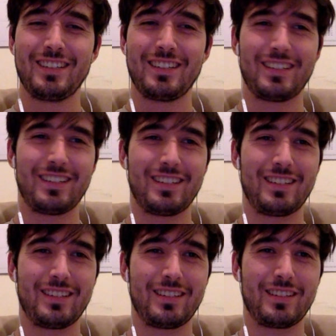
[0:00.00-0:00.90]

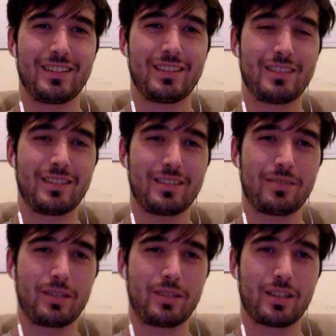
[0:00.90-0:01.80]
Does it
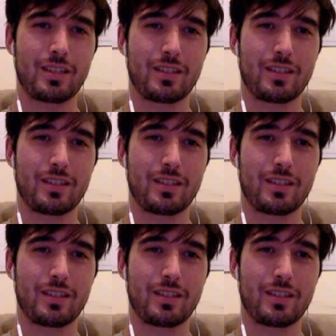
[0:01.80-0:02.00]
work?